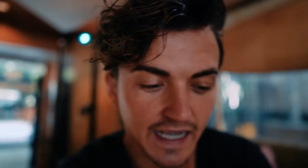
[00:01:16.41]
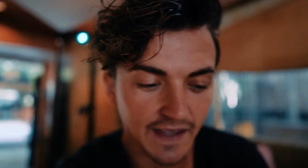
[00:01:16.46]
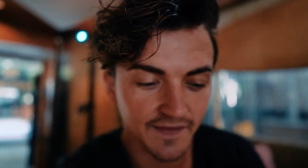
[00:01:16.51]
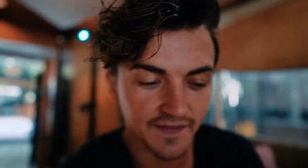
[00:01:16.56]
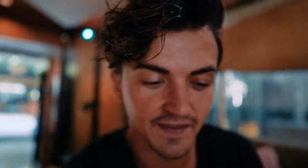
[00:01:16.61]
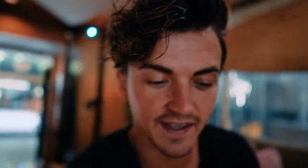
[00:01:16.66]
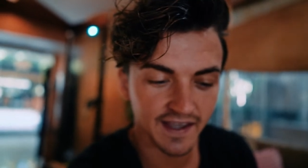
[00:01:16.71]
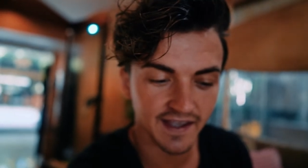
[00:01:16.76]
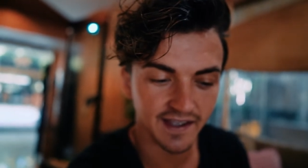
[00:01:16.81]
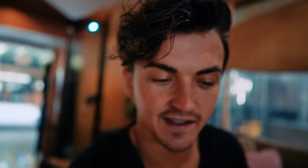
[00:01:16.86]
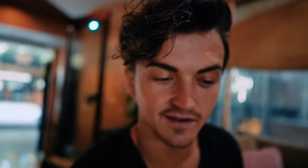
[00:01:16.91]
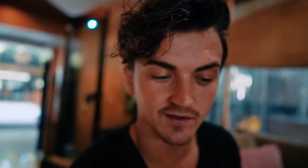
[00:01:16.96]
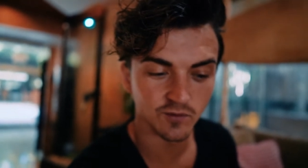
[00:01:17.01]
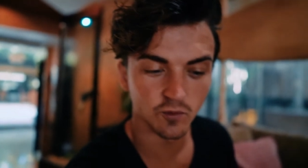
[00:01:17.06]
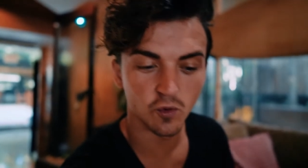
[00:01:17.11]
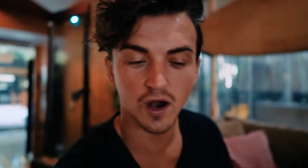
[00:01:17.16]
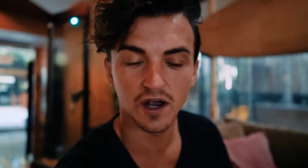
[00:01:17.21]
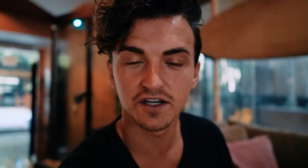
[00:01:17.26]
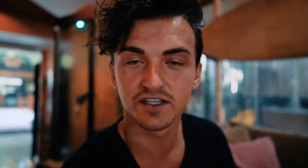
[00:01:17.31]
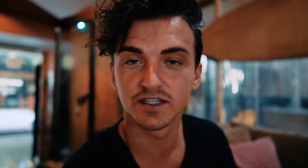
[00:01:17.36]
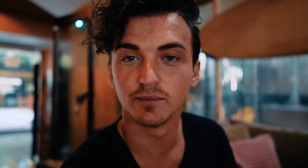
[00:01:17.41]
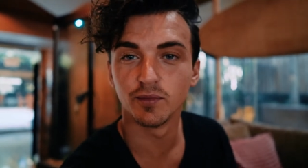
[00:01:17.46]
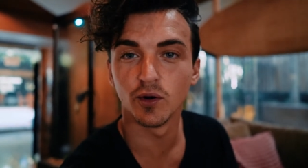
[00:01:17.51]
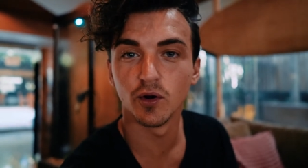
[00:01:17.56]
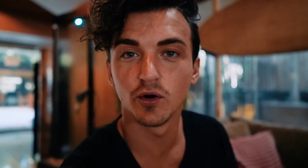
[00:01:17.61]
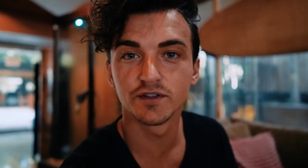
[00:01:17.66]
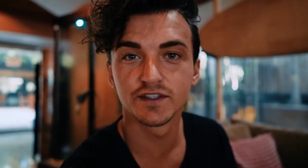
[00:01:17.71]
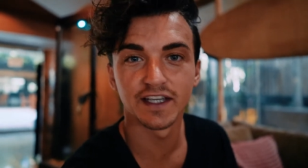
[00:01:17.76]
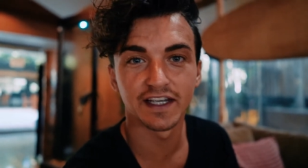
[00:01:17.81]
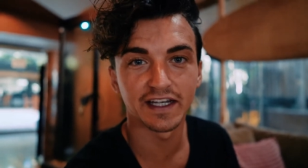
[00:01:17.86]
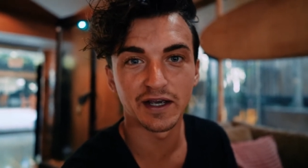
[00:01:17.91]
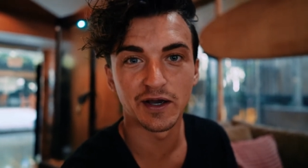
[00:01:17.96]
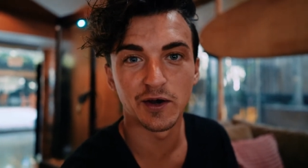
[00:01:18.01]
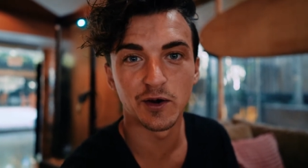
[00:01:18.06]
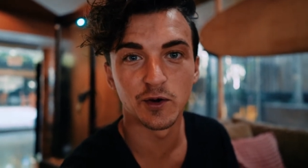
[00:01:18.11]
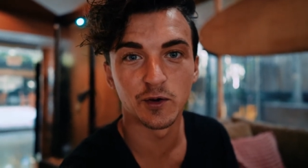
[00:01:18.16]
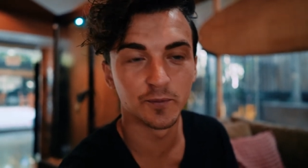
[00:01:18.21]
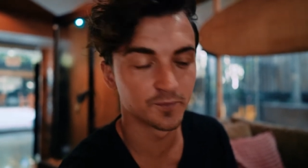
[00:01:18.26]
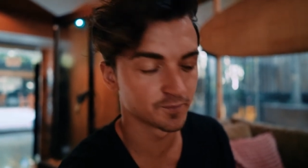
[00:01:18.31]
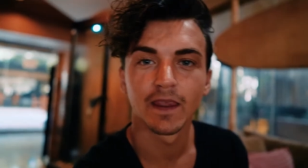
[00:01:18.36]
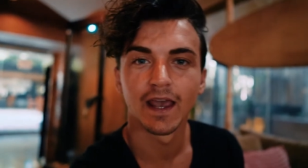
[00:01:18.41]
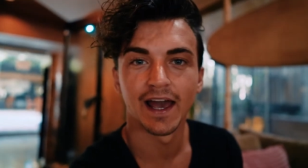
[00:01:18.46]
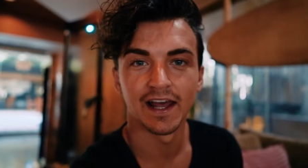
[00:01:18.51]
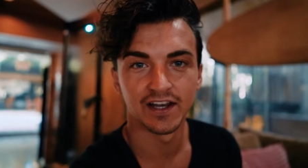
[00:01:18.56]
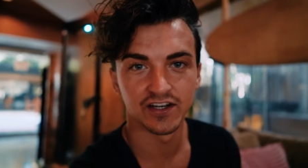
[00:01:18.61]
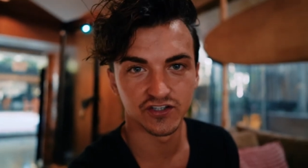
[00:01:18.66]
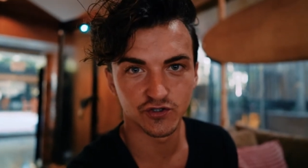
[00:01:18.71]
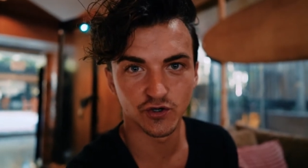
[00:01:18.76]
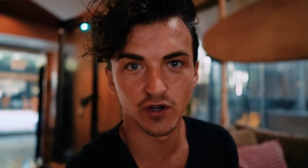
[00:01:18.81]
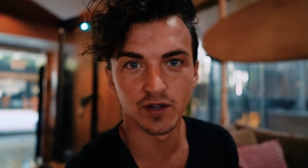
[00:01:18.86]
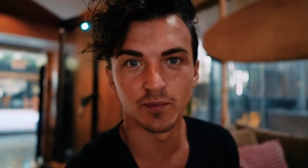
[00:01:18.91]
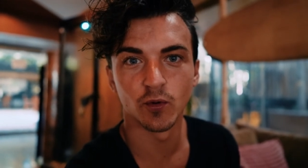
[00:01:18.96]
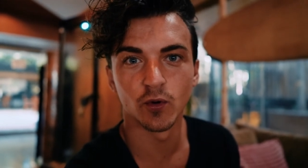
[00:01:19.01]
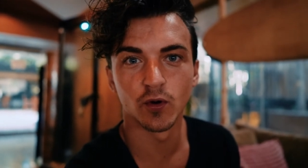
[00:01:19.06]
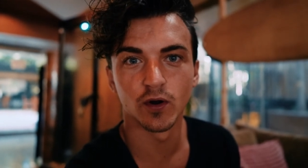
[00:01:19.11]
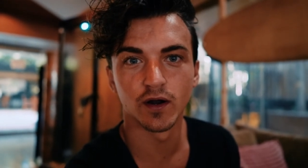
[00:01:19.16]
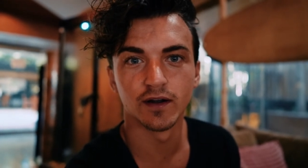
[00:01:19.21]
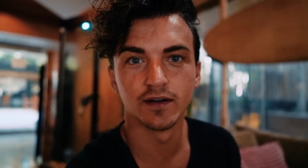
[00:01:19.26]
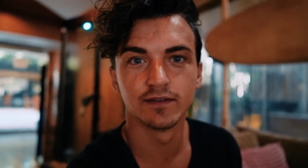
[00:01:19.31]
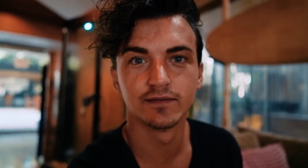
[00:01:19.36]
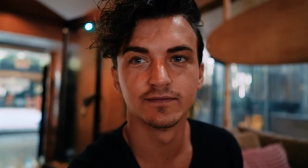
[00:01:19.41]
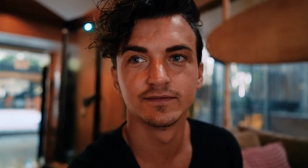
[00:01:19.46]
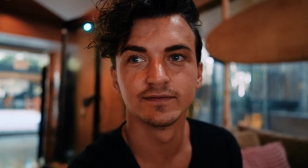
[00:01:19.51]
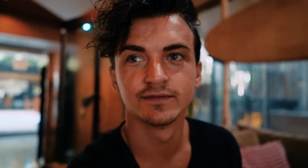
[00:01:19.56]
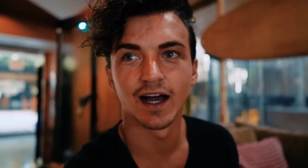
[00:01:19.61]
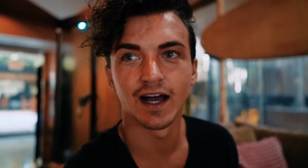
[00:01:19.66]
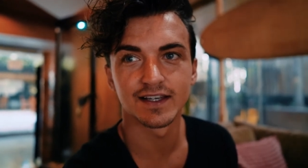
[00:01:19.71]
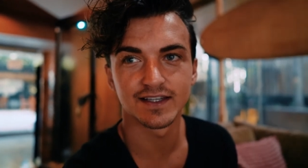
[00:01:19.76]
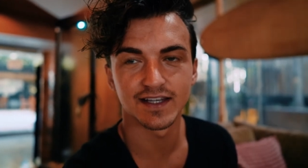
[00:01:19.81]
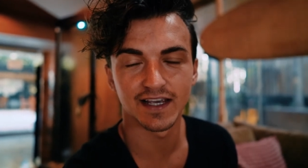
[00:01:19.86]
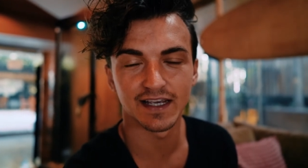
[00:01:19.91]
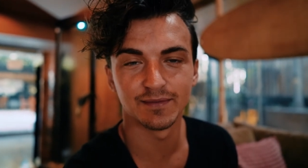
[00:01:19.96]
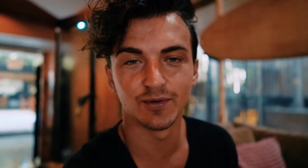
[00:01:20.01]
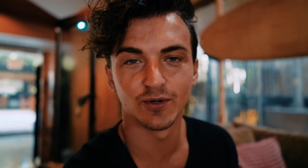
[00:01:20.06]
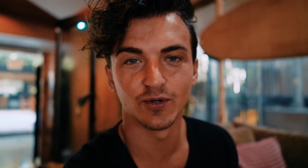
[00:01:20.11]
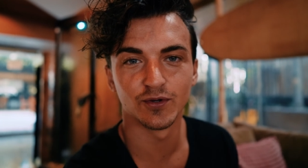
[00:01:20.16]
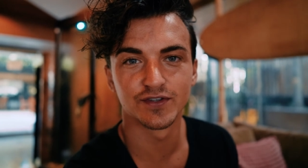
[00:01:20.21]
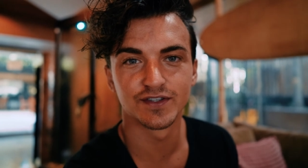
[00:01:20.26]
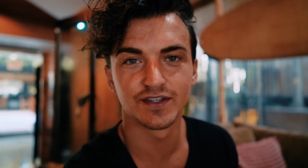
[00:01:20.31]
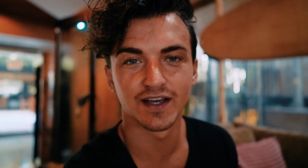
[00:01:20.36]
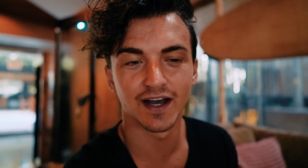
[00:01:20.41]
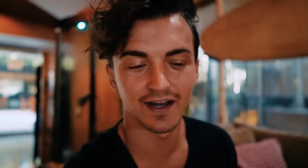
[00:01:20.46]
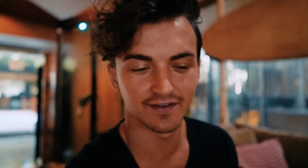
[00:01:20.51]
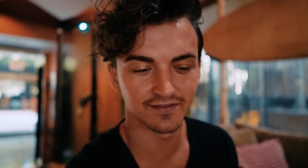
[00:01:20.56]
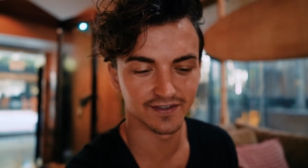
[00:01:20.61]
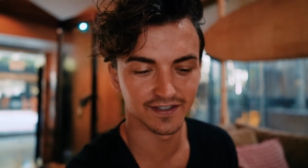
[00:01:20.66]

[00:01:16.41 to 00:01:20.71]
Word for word: and then wash the bowl, take it home. I'm gonna enjoy more acai bowls out of